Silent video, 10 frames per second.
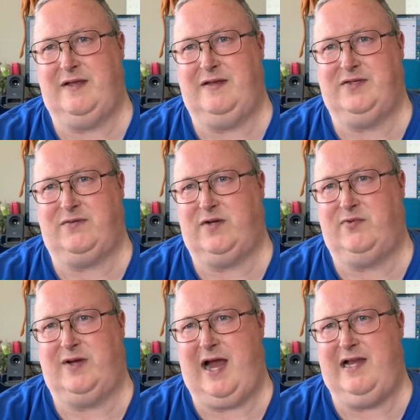
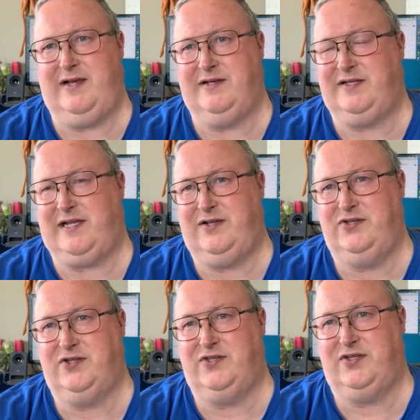inscrutable alien
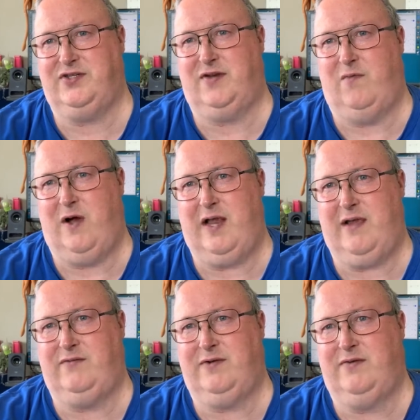intelligences and what
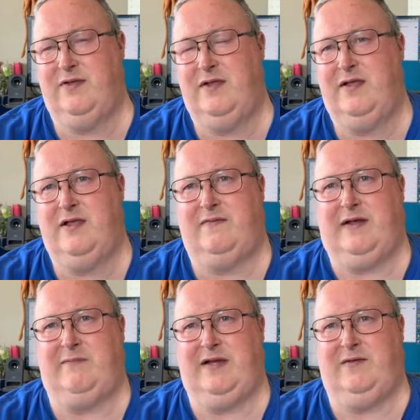have you that
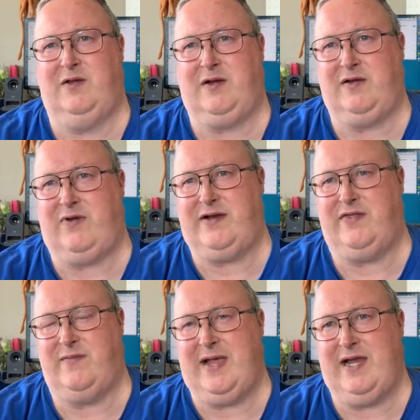have been lurking around
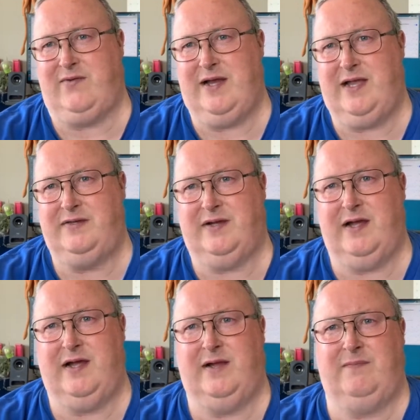in the background.
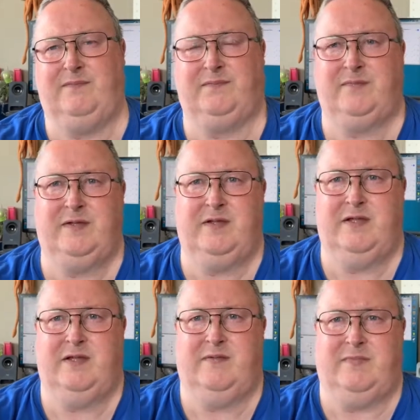
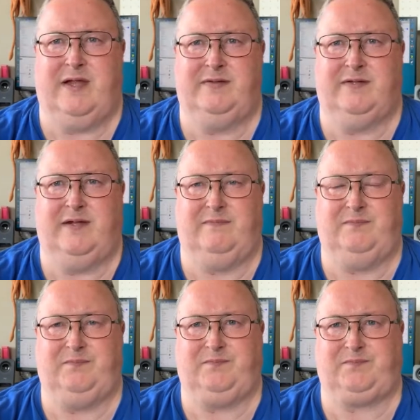But a
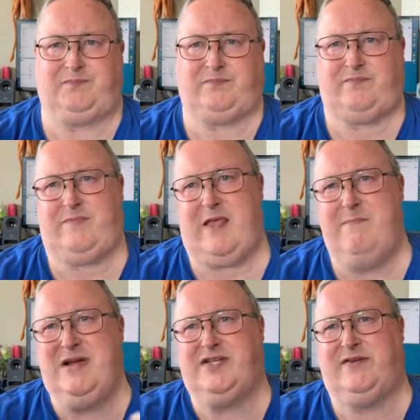
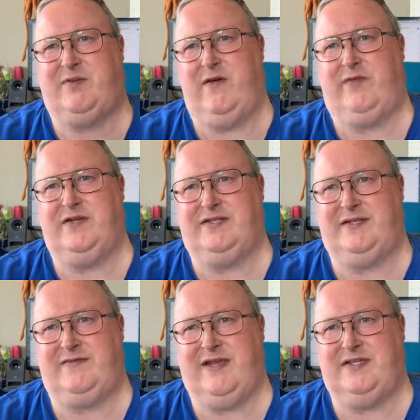mix of both those
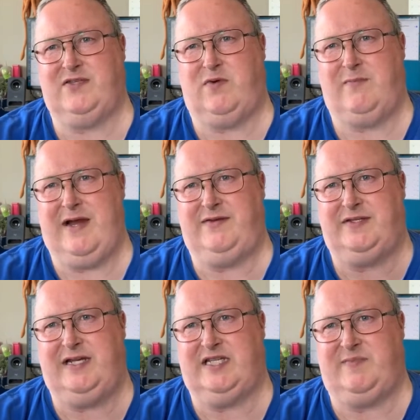things is what makes
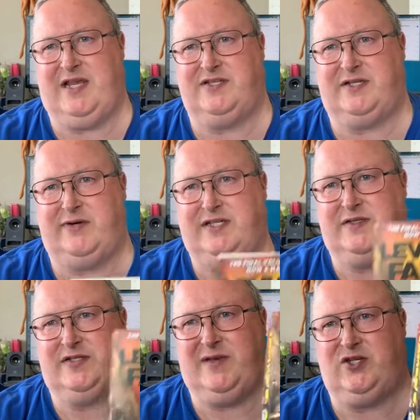the Expanse series
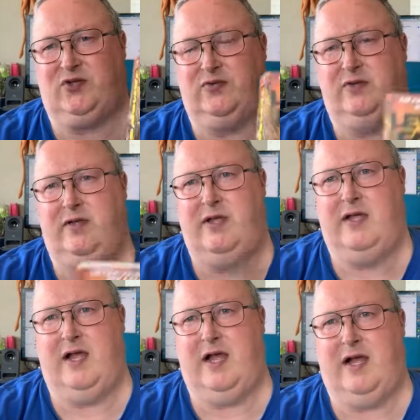special.
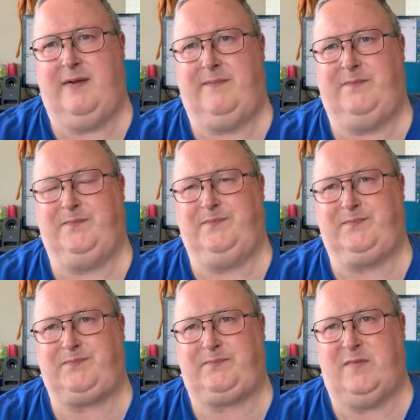
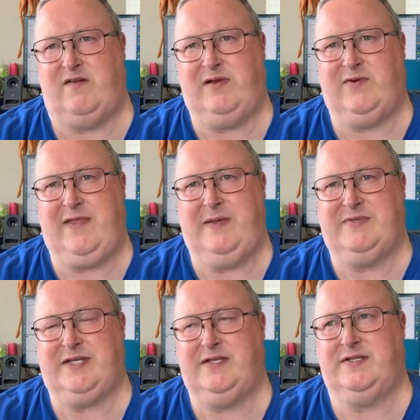I've been reading them
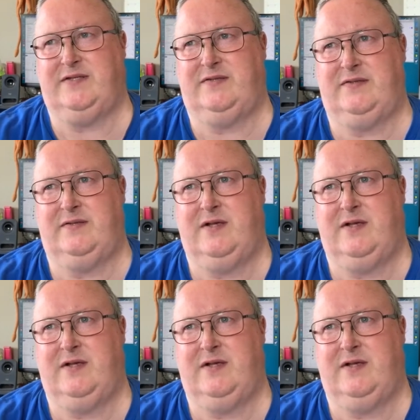since